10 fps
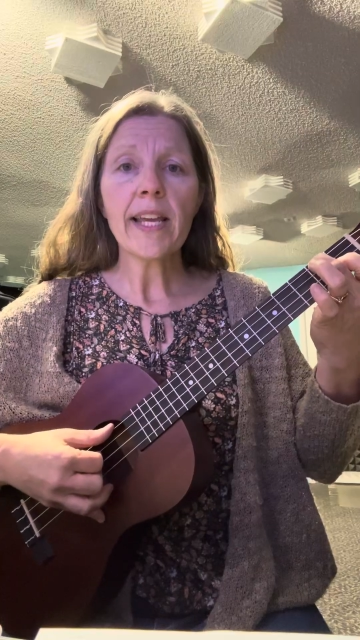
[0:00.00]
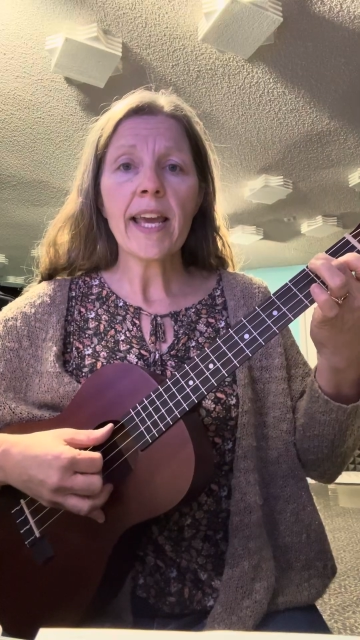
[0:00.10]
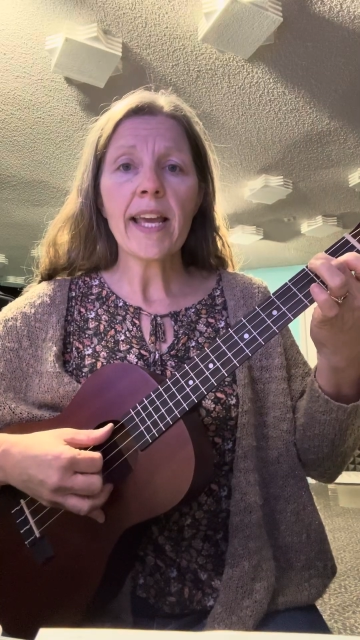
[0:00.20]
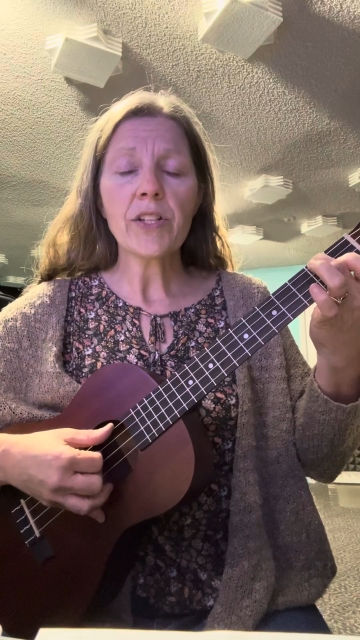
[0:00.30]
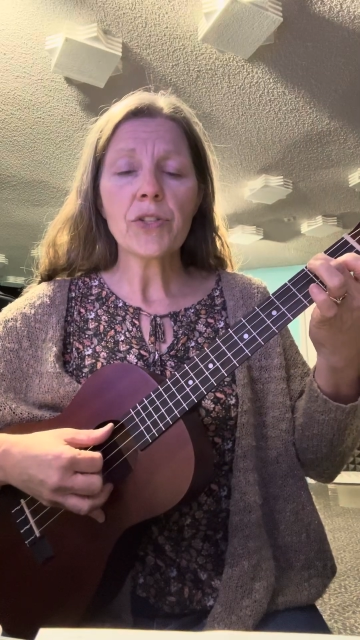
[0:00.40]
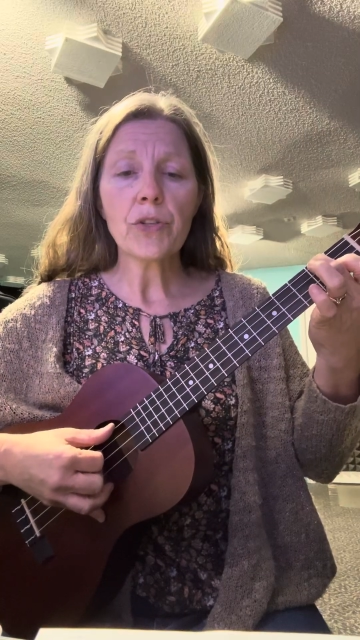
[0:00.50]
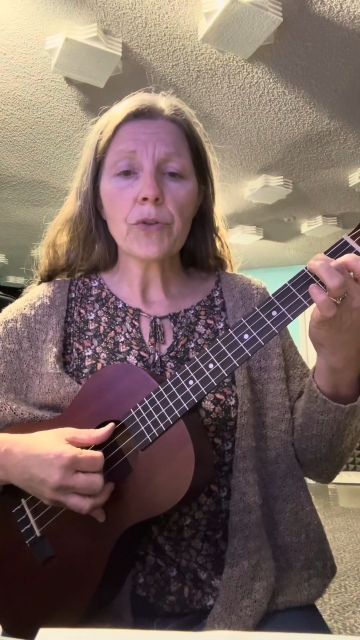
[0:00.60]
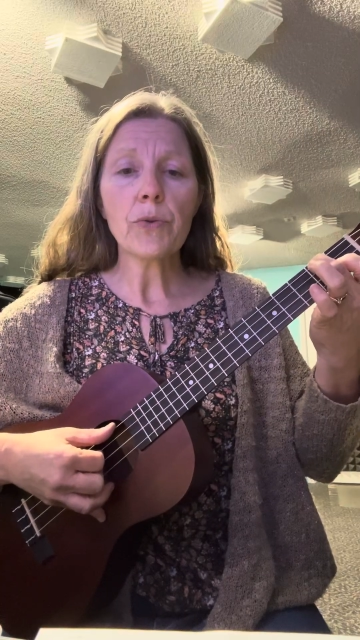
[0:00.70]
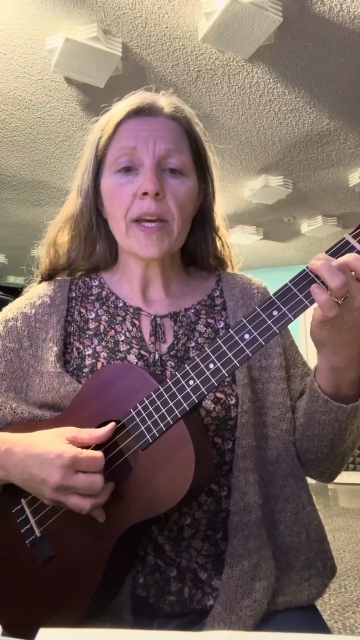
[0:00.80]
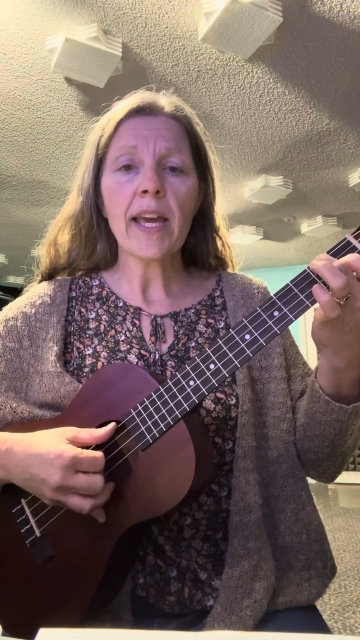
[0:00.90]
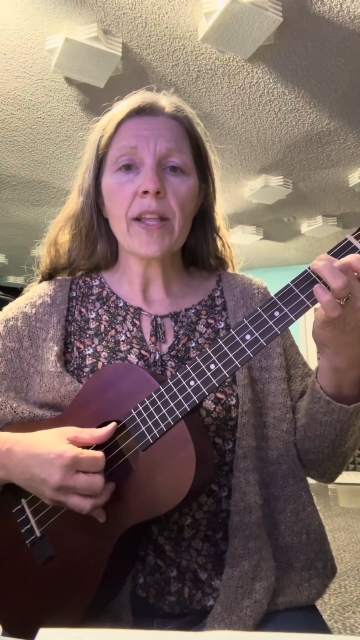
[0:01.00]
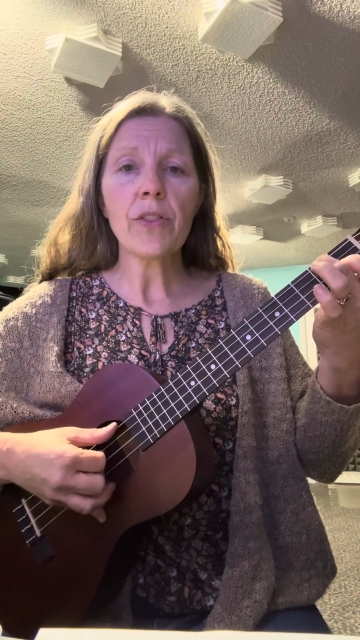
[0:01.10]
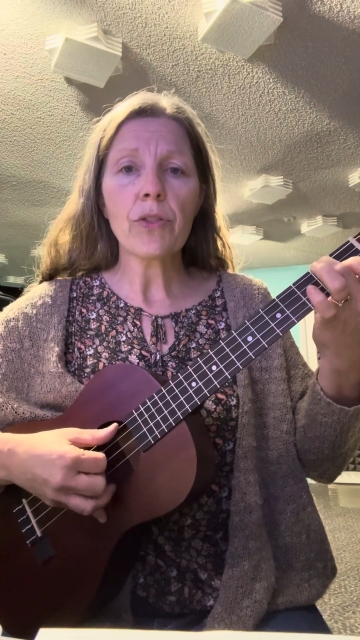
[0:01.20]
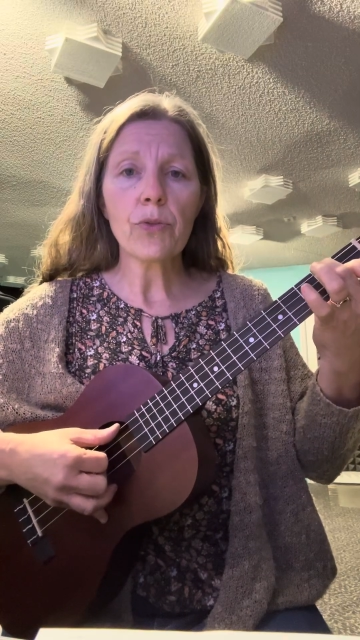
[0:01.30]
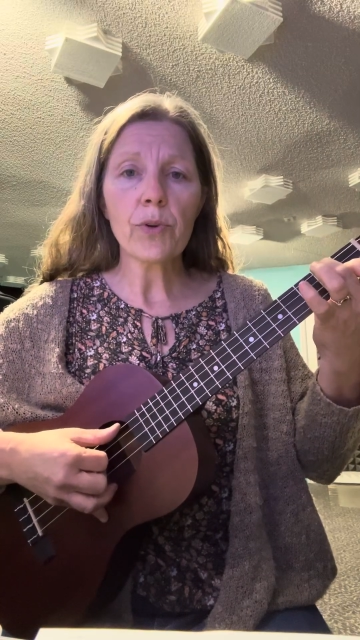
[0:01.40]
and 2
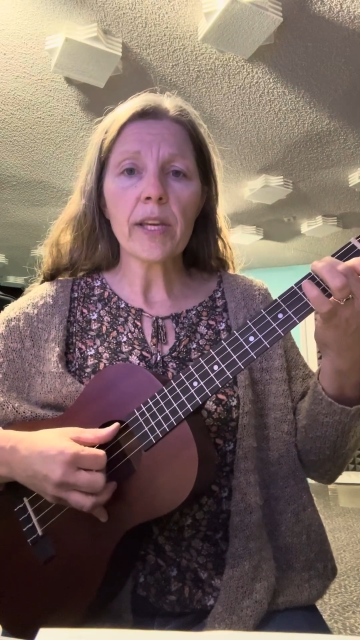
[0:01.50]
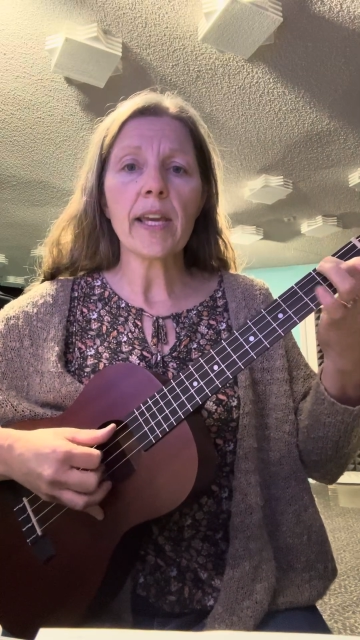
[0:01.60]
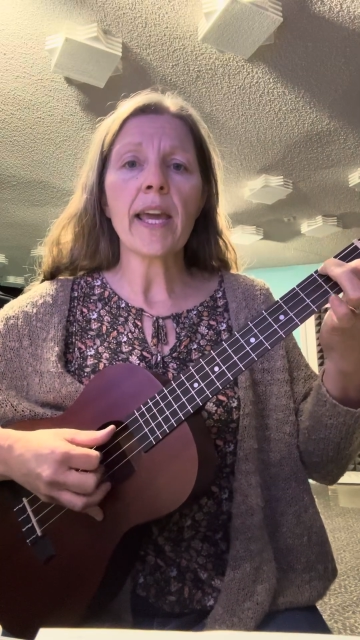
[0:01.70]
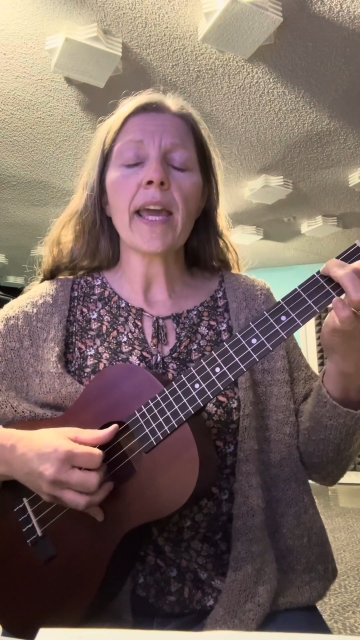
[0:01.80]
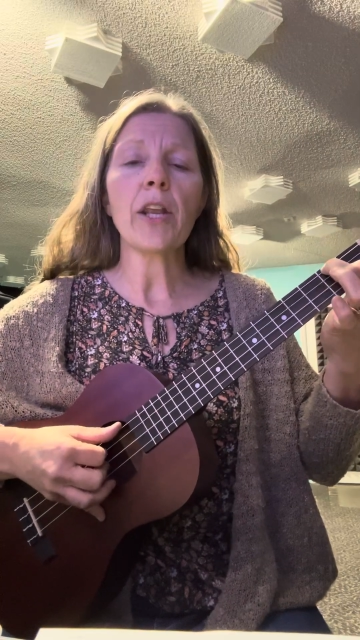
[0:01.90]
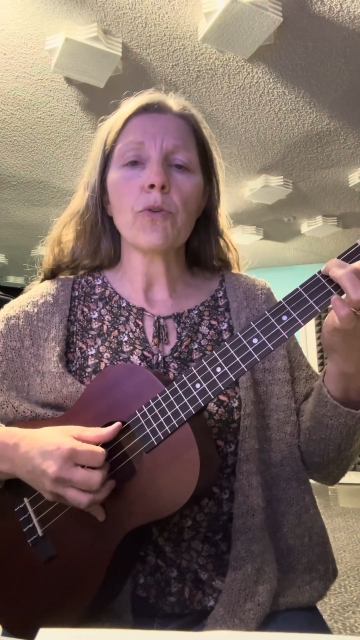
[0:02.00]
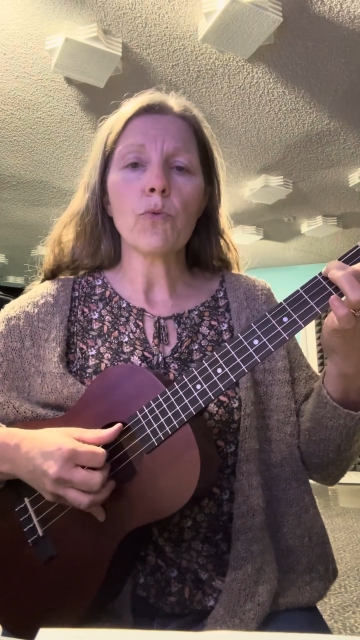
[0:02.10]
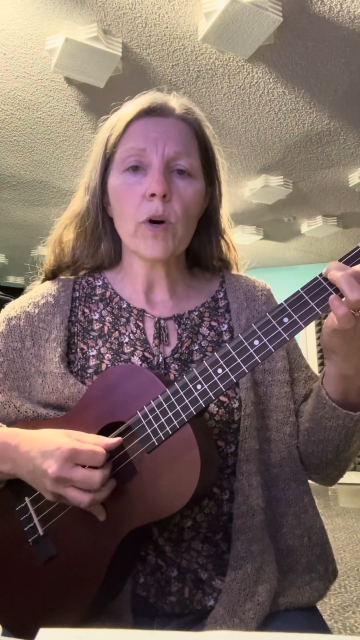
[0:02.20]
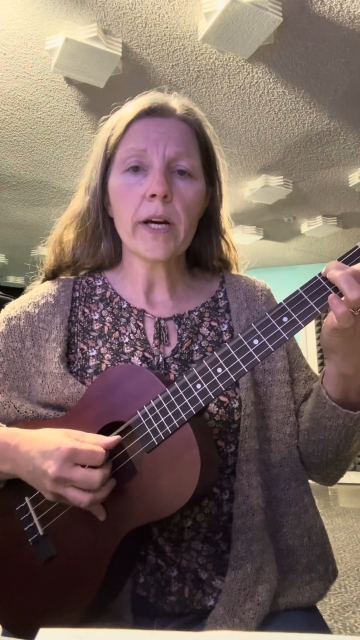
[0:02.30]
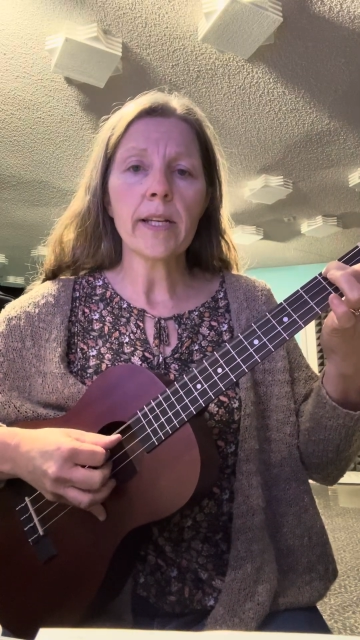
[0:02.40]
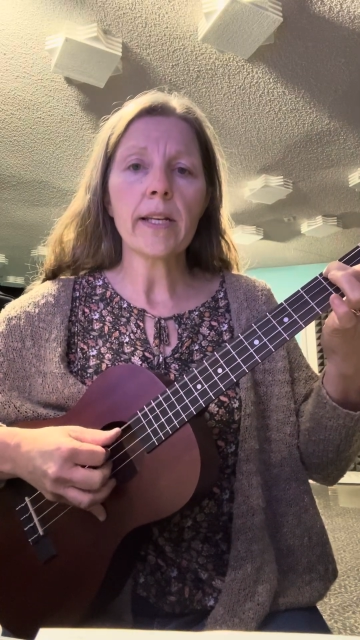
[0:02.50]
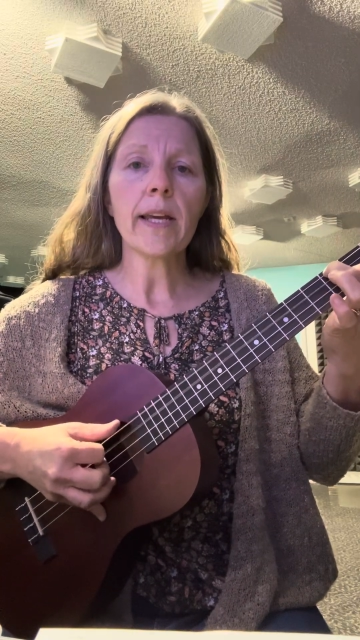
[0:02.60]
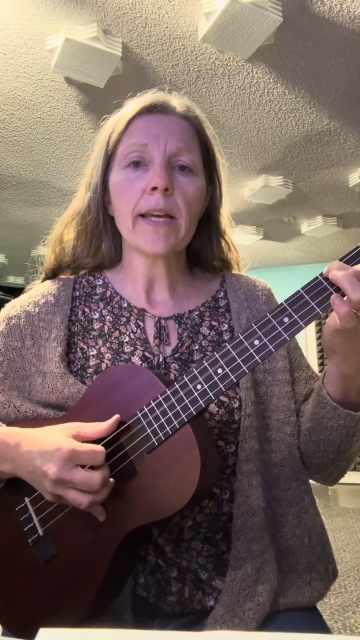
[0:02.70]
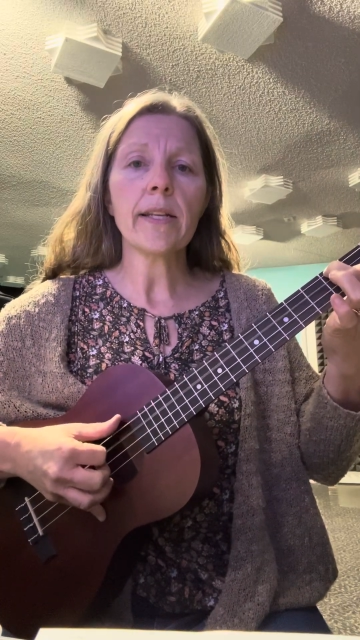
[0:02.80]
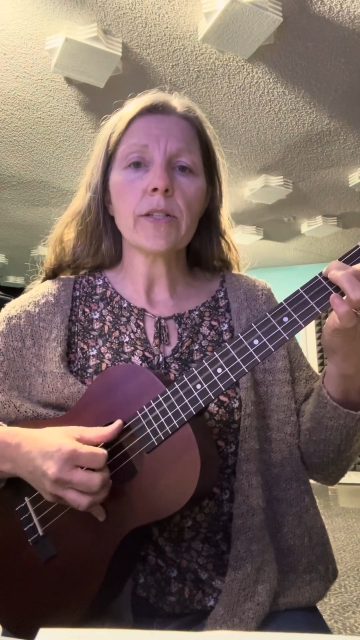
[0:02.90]
and 3 and 1
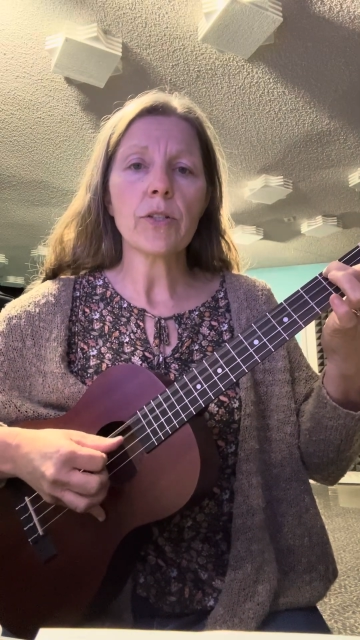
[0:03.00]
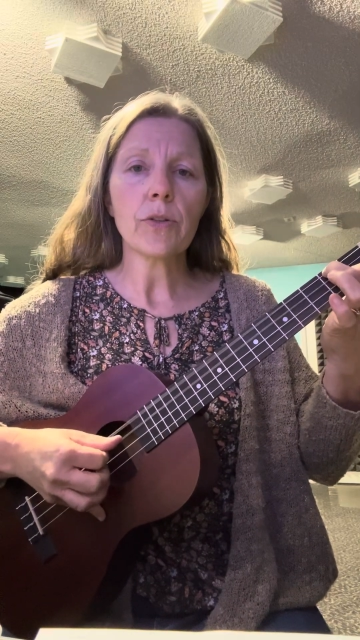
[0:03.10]
and